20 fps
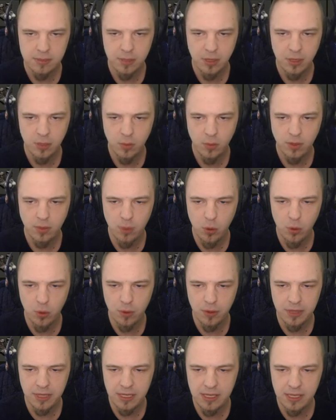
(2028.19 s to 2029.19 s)
Let's make one
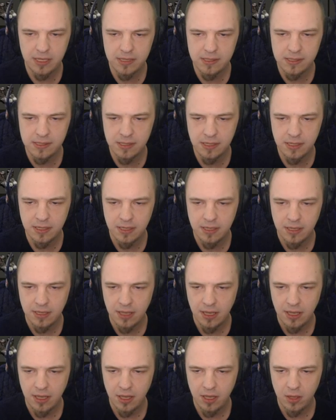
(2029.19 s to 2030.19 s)
more of these.
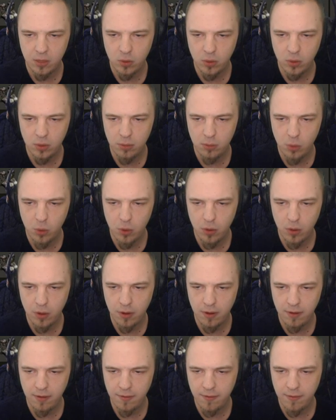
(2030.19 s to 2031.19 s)
And one
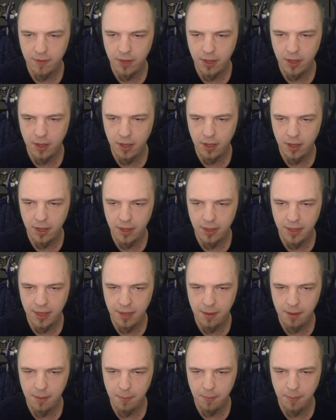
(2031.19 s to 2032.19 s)
more of
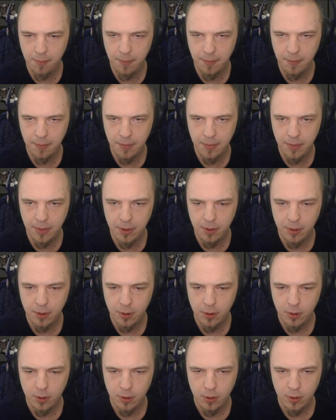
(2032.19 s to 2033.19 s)
uh, them.
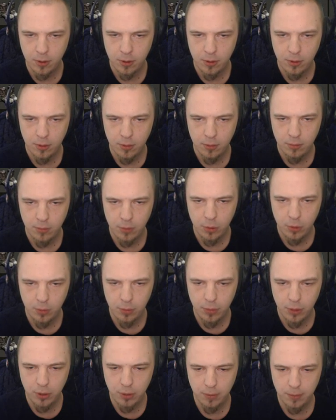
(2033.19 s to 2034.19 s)

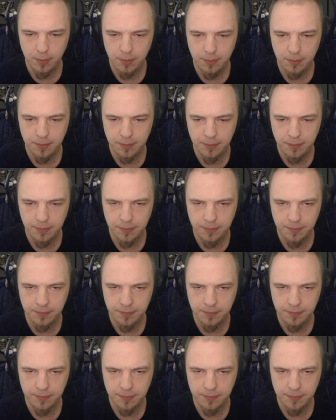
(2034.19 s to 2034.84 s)
Boop boop.